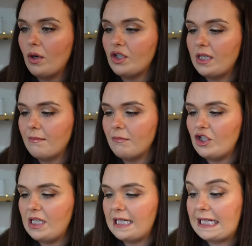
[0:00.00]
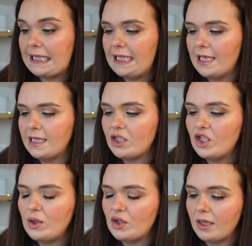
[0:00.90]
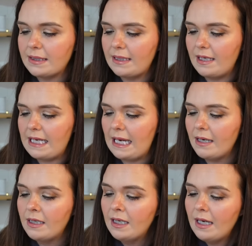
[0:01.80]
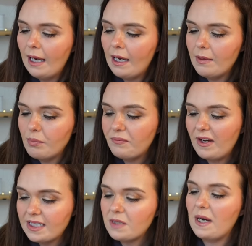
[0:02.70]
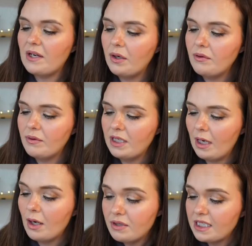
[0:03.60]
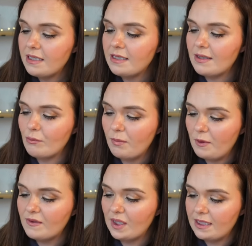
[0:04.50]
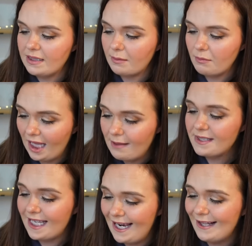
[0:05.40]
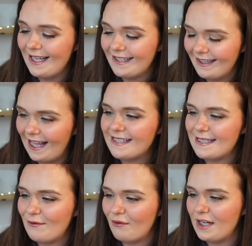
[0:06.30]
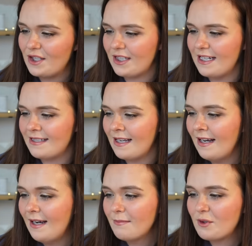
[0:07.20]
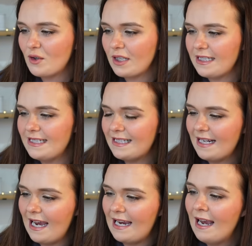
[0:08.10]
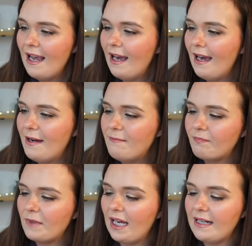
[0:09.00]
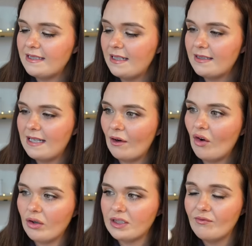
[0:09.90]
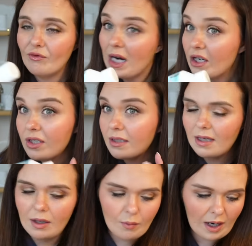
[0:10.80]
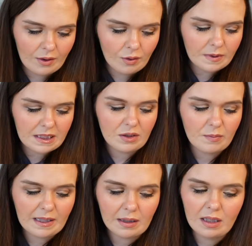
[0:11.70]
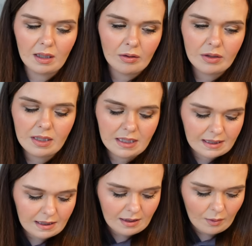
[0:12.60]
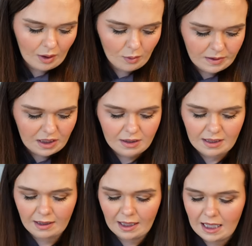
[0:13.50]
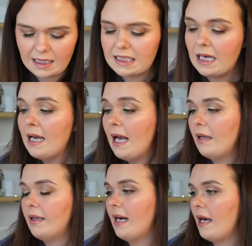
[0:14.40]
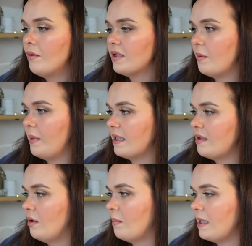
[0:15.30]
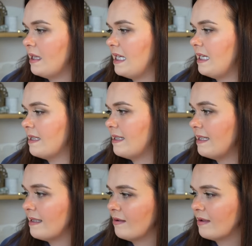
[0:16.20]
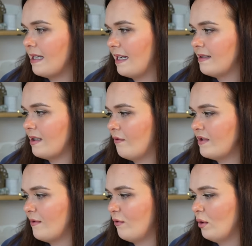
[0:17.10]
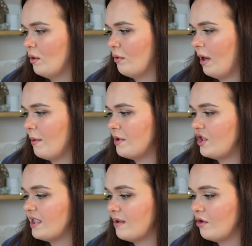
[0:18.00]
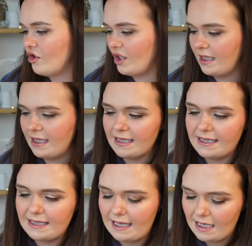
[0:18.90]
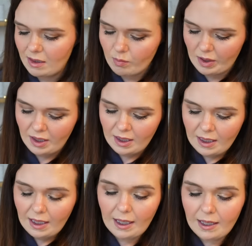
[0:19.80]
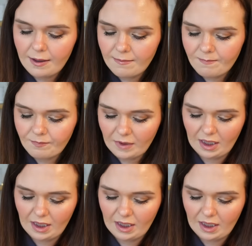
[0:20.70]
washing machine cleaner. There's two shots in here uh, prevents bad odours, removes lime scale and lasting freshness. I'm struggling today um, and it's in the scent Cotton Fresh so I normally do the clean on a Thursday so I'll be using that and then I also picked up the seasonal scent of Zoflora which is Sunshine Escape um,